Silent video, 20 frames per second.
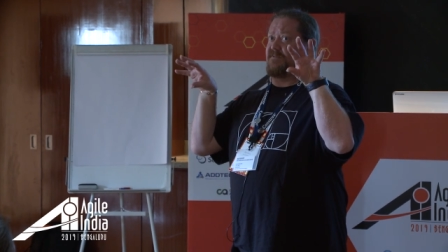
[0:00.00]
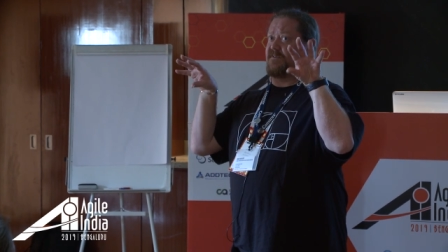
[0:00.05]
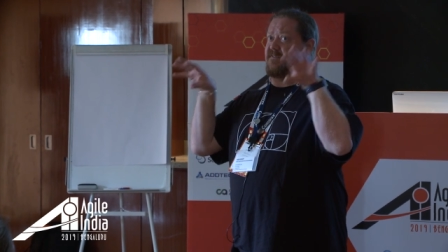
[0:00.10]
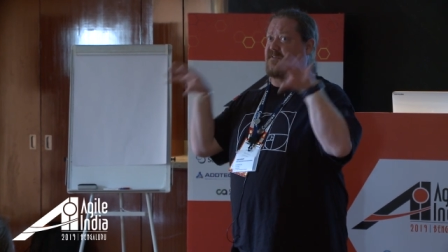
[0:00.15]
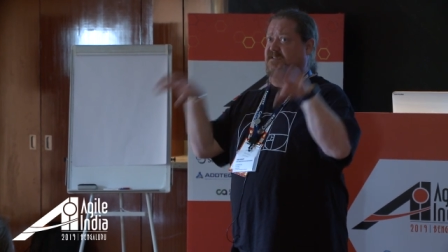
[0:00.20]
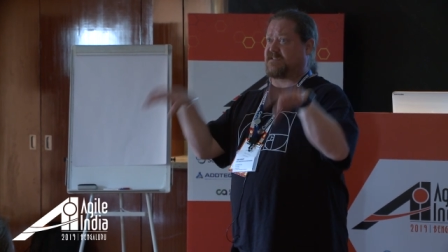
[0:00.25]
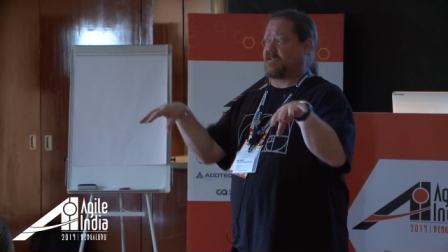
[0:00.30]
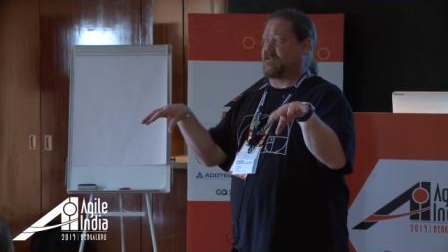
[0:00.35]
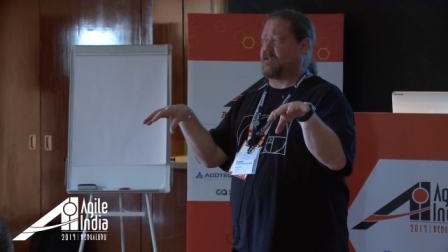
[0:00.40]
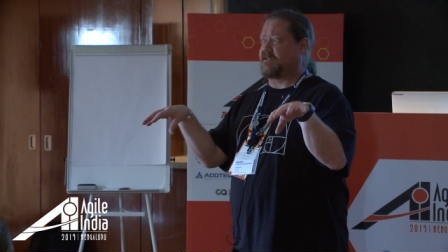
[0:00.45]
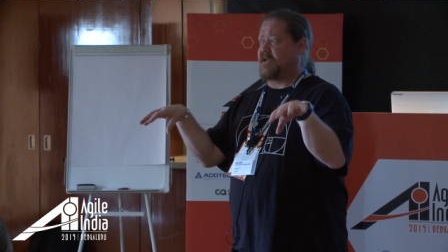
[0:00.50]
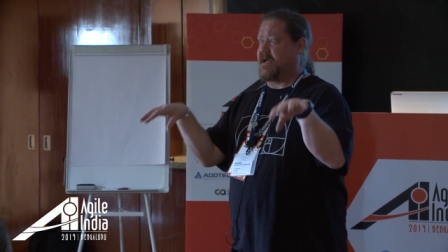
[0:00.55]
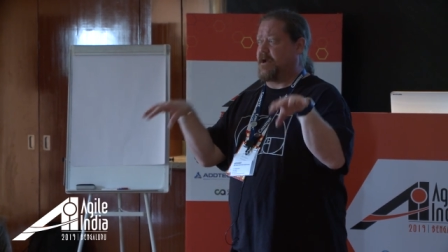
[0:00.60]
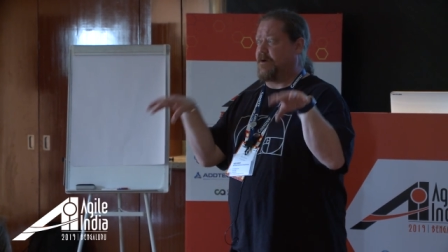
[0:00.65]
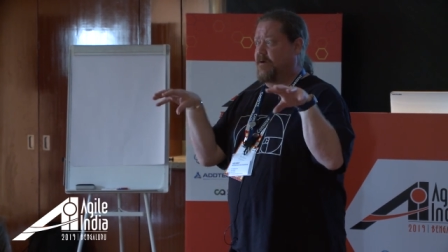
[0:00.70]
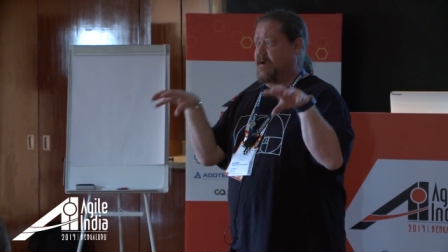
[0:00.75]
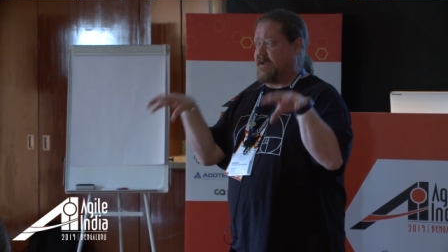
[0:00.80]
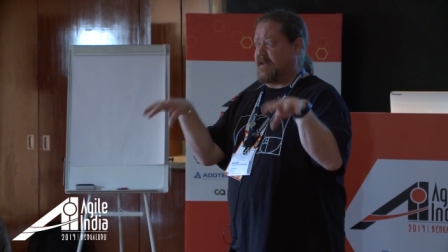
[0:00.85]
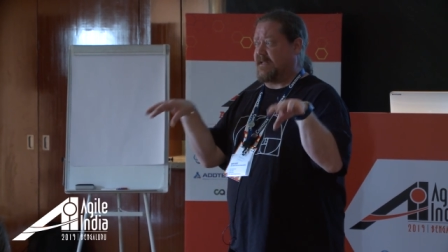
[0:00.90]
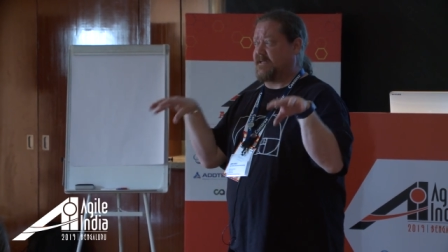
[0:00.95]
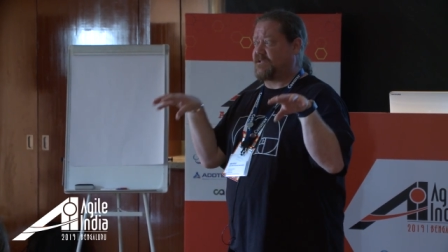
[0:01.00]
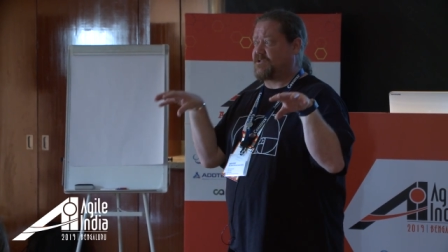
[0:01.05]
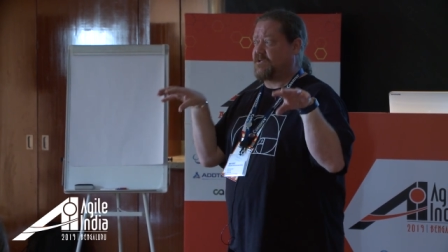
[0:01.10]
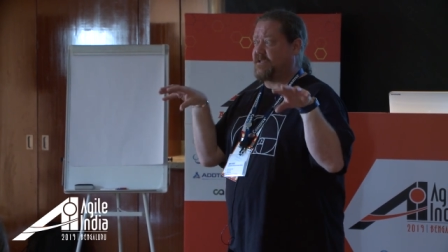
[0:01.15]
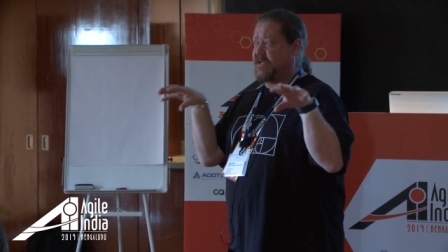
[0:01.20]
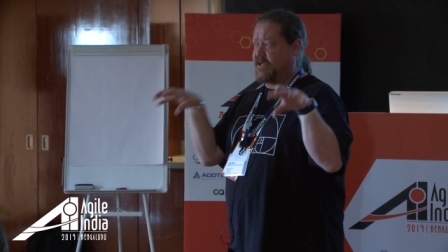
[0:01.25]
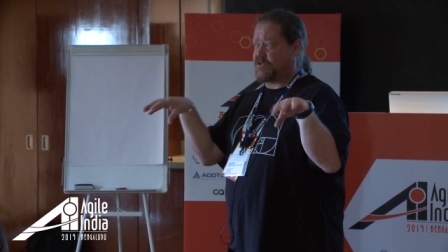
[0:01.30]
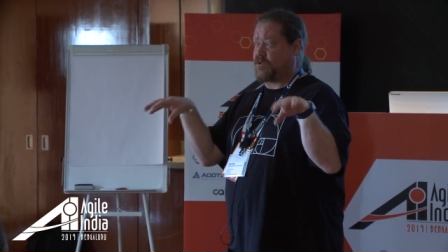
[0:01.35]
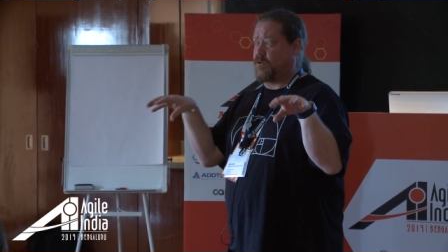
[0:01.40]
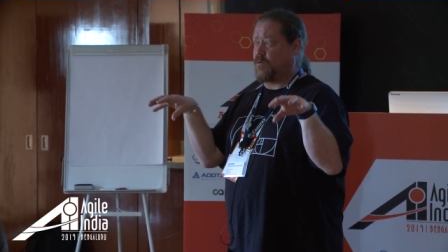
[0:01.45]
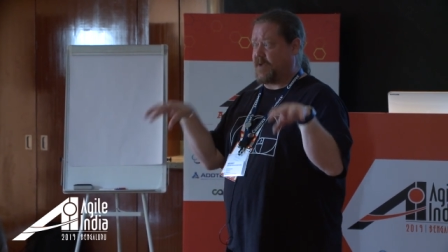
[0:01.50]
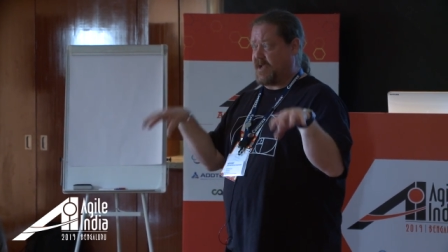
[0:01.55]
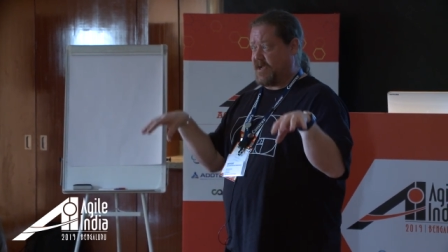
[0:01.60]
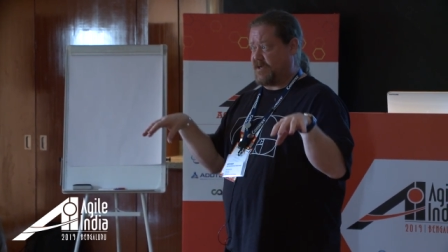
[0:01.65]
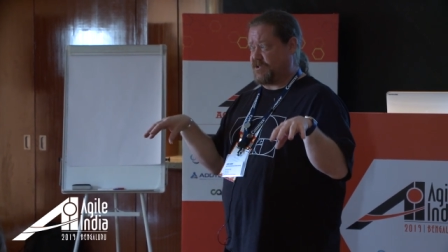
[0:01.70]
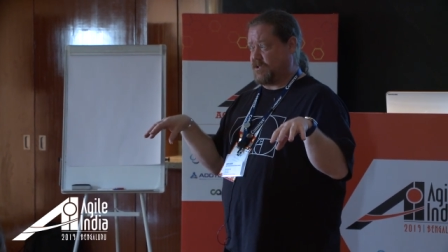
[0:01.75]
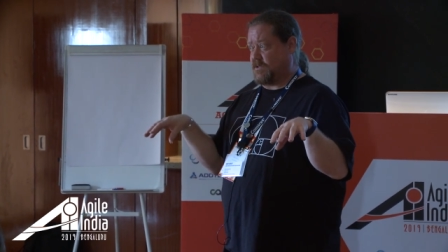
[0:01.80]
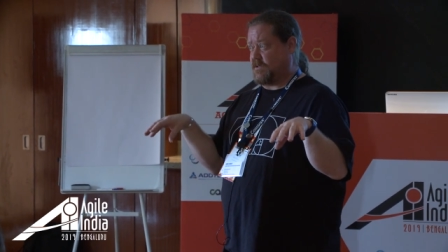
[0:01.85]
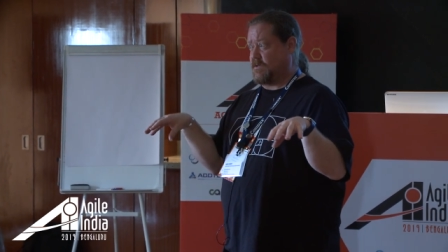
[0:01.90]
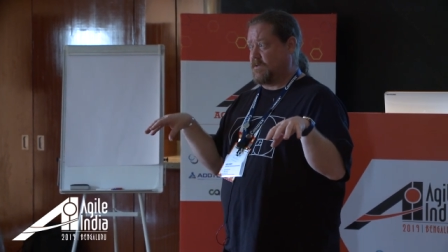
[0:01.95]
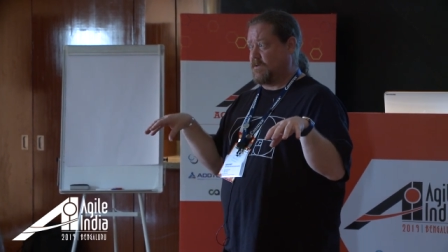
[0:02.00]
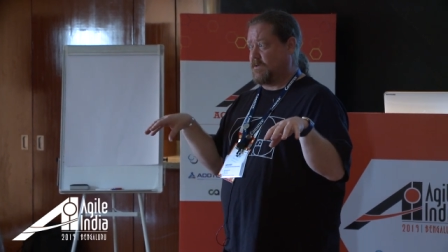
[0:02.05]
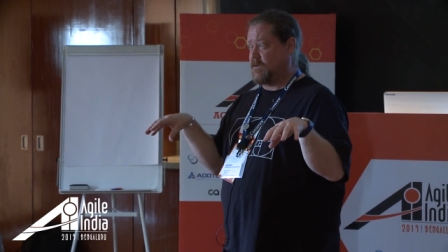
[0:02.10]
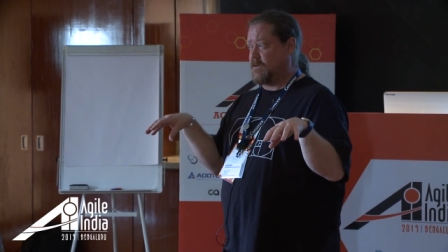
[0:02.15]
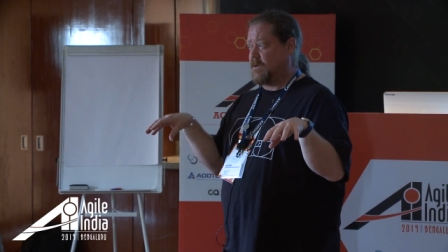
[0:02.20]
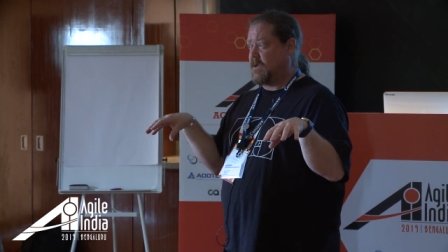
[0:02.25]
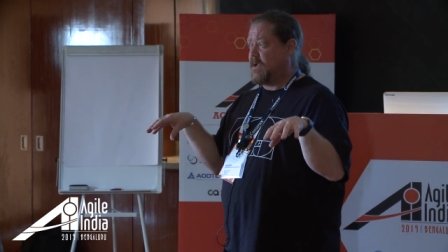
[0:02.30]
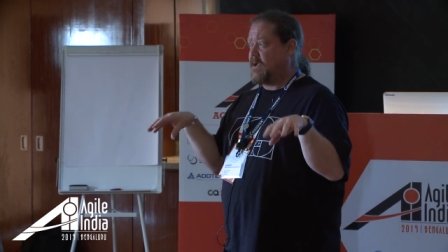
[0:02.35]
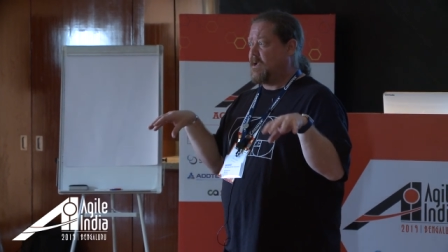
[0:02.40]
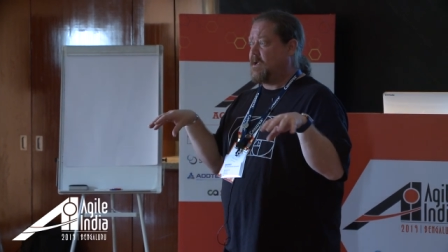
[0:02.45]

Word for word: a facilitator in each location. Okay,